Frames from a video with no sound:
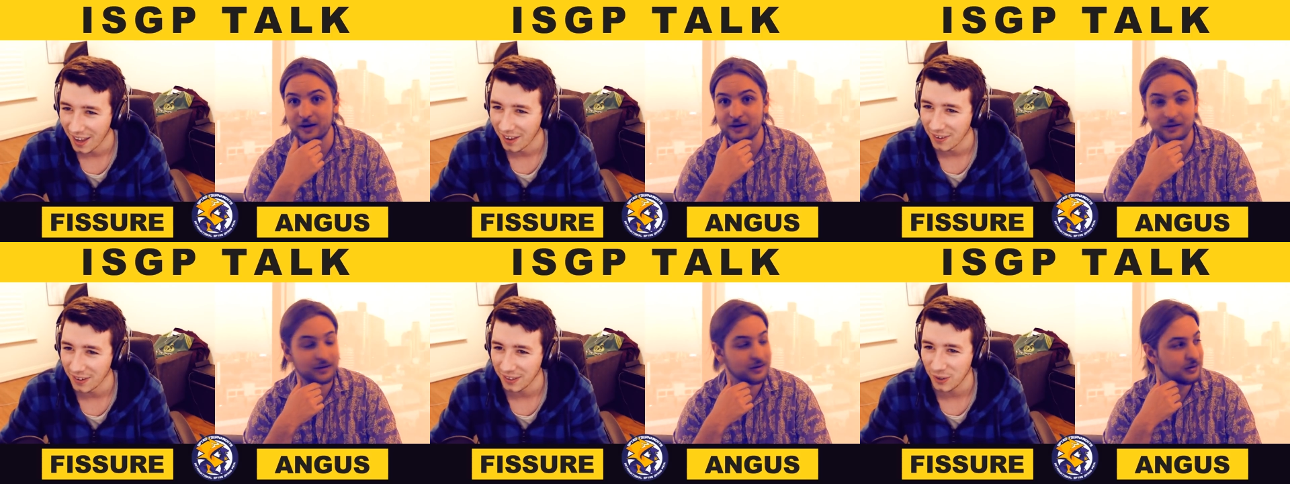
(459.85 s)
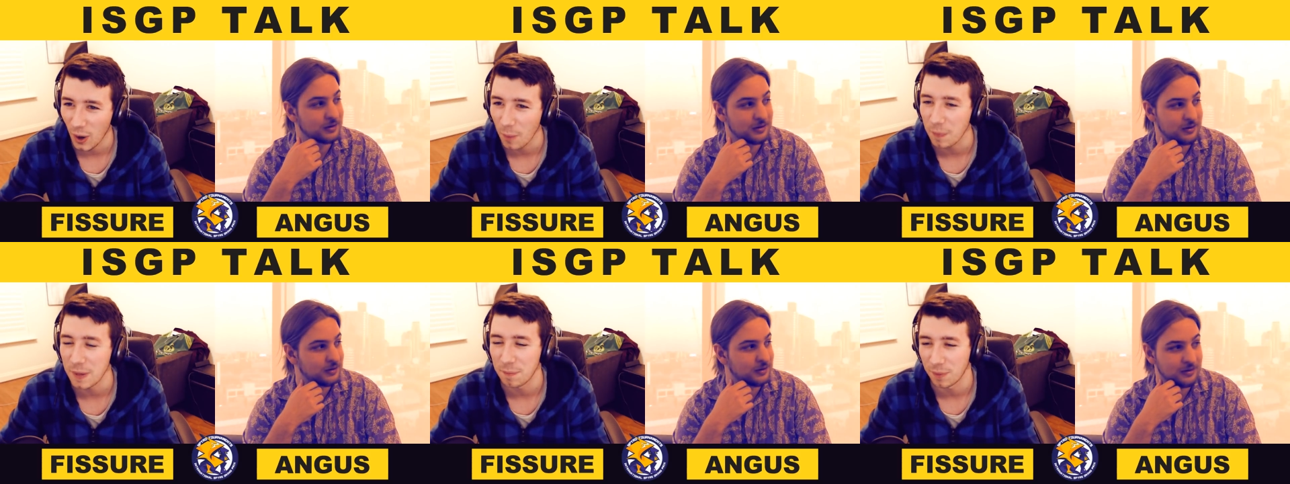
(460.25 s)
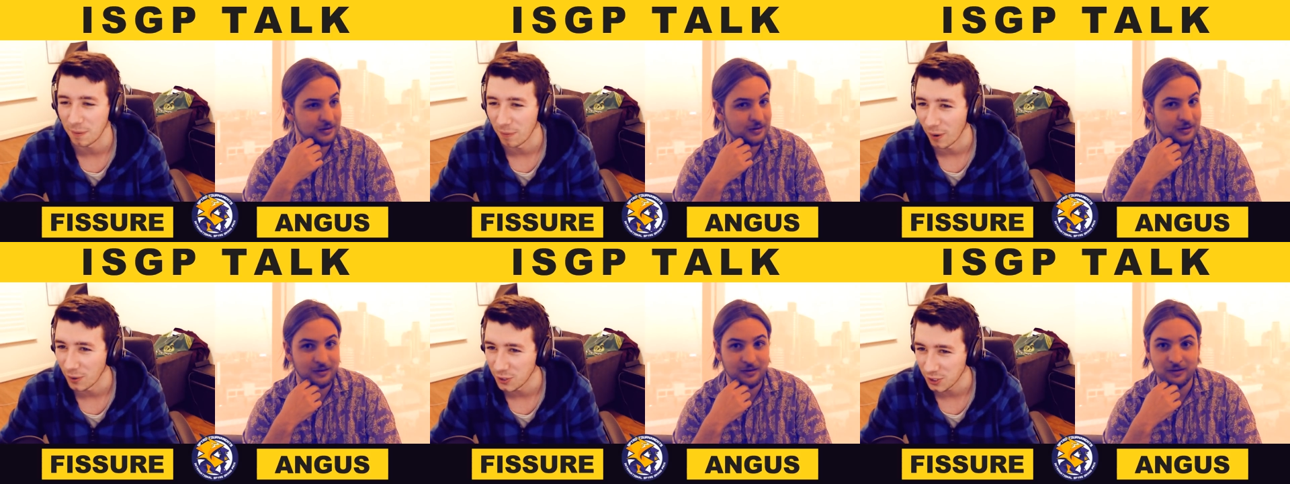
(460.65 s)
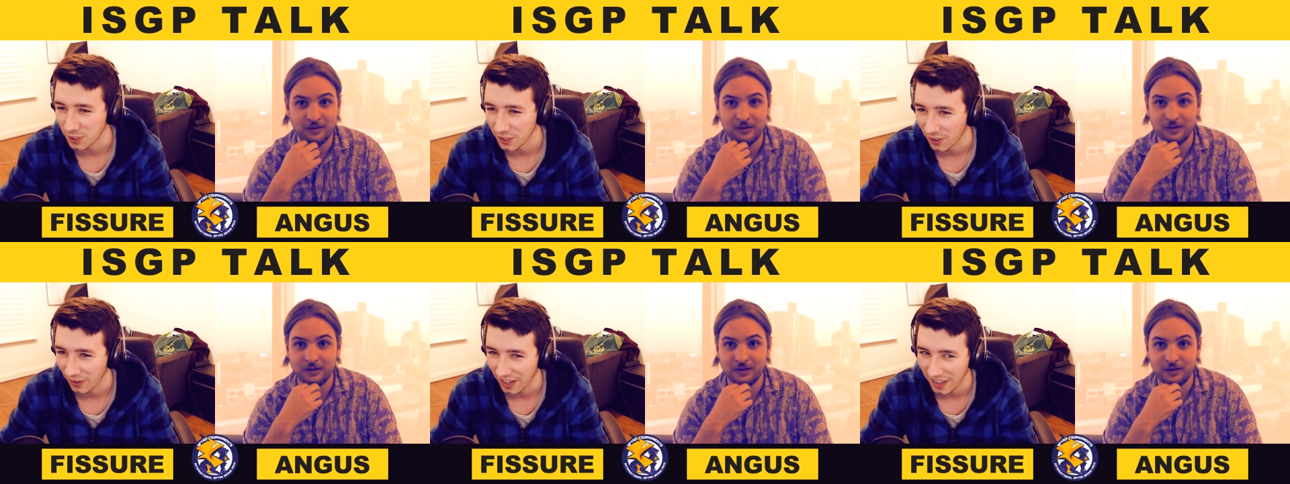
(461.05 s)
Speaker 1: uh, copy
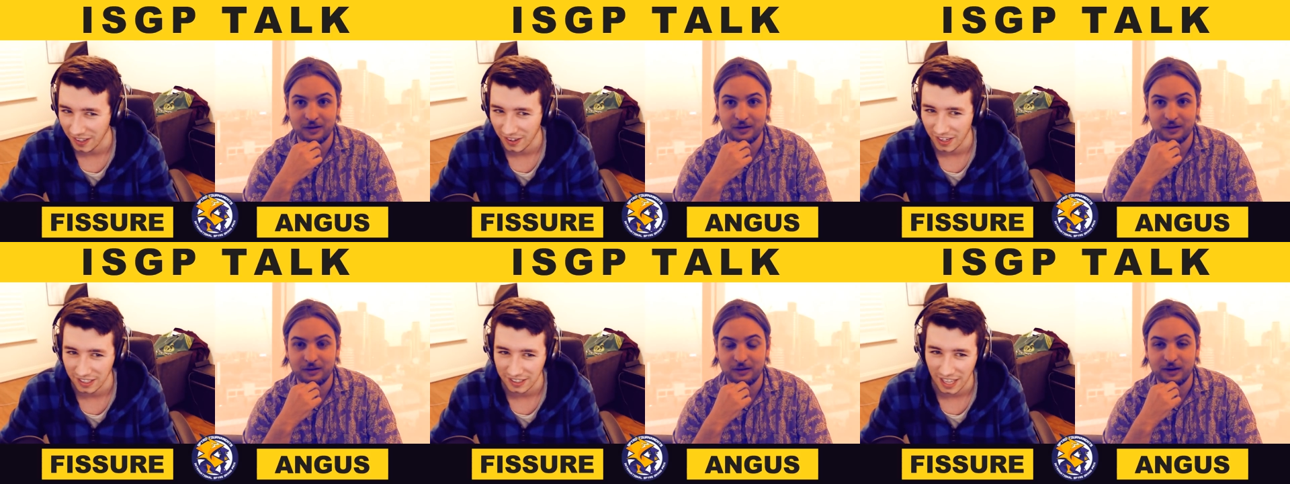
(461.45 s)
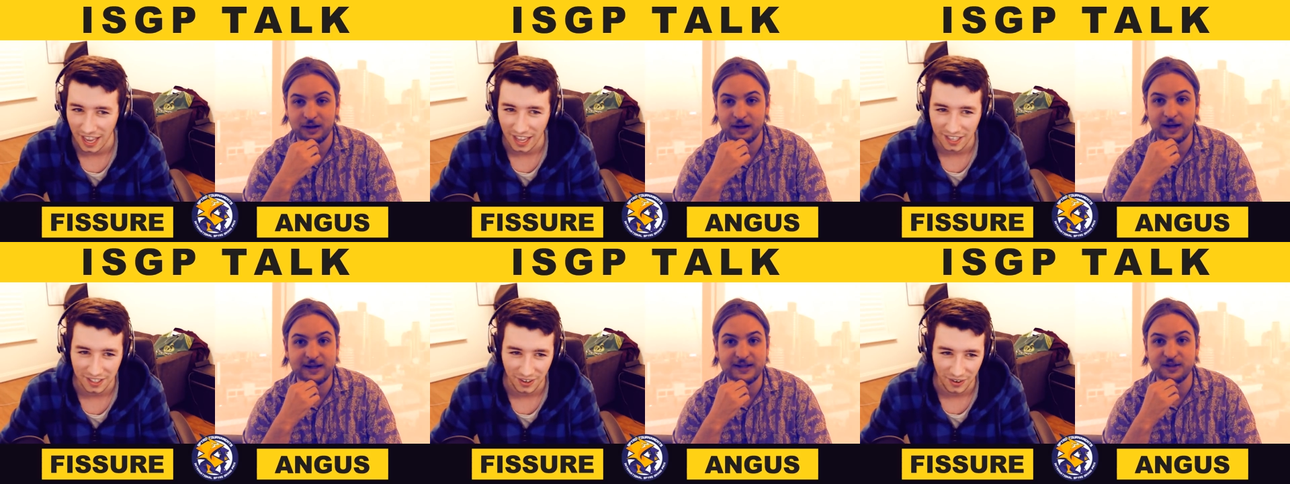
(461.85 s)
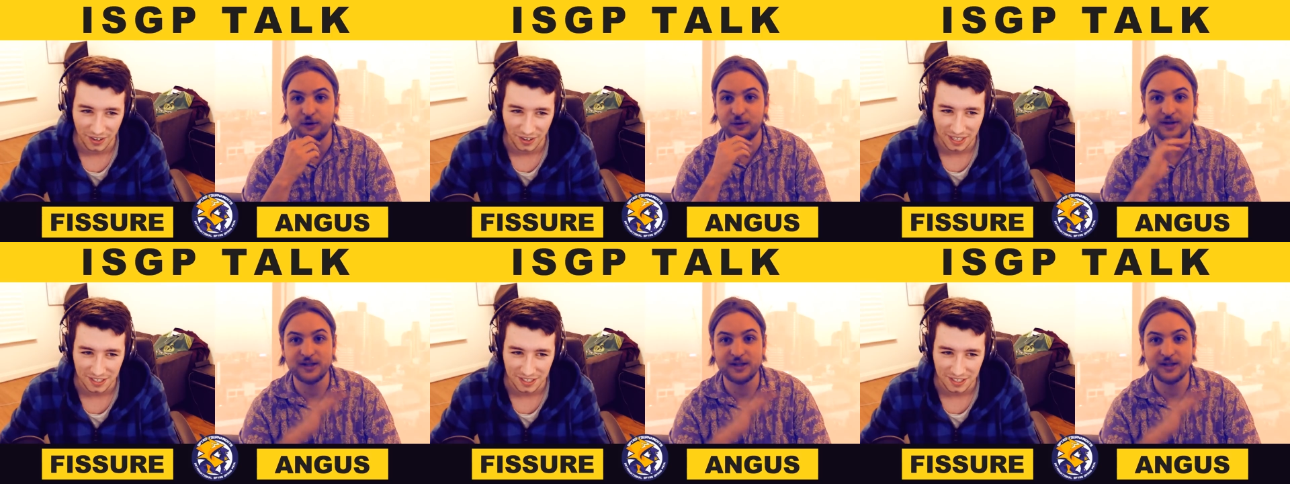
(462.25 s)
promotion or anything like it that. Is no you